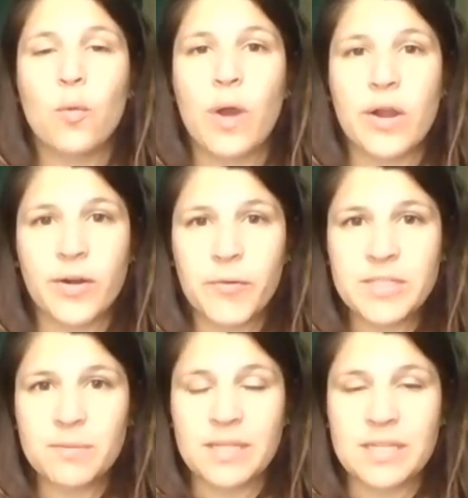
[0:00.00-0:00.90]
where you're
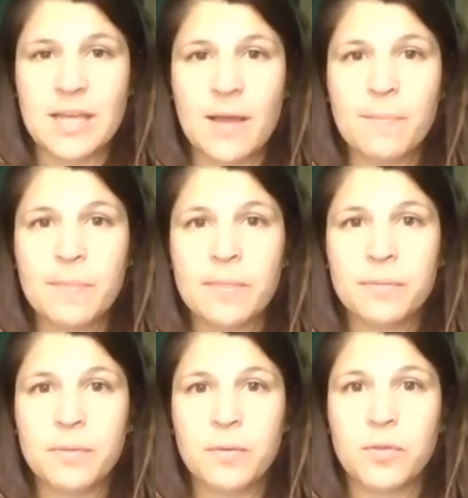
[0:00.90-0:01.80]
going to place it,
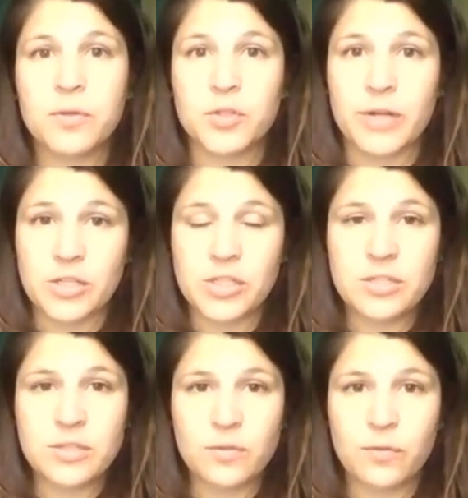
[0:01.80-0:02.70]
the
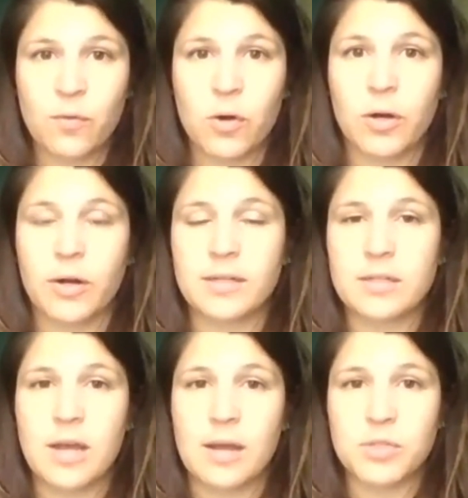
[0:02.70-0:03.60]
directions for
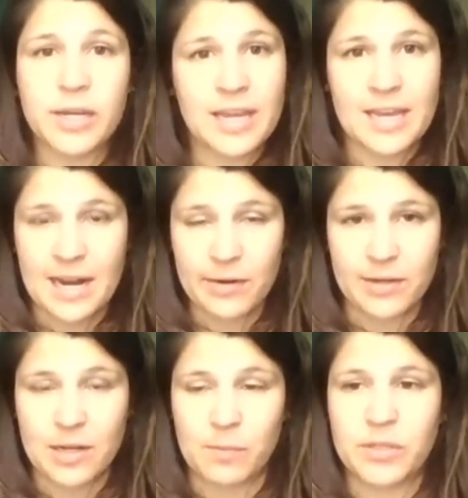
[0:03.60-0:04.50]
checking it out
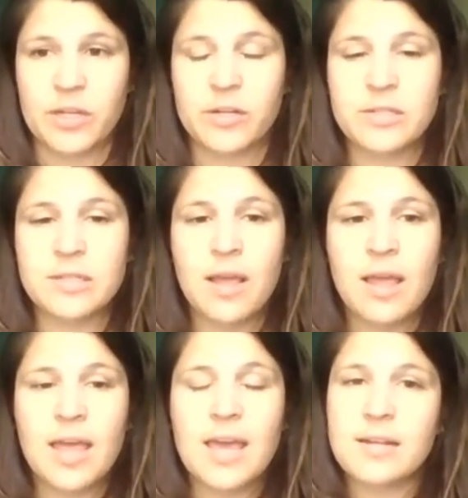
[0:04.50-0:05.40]
in a couple of years,
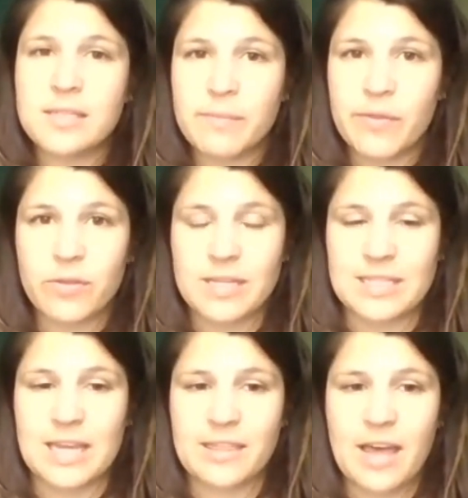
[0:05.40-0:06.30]
and some other
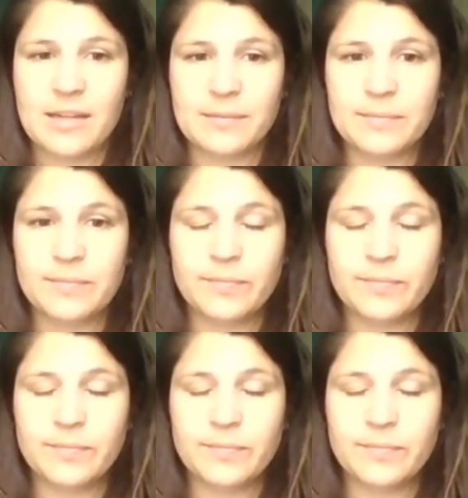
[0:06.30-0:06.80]
things like that.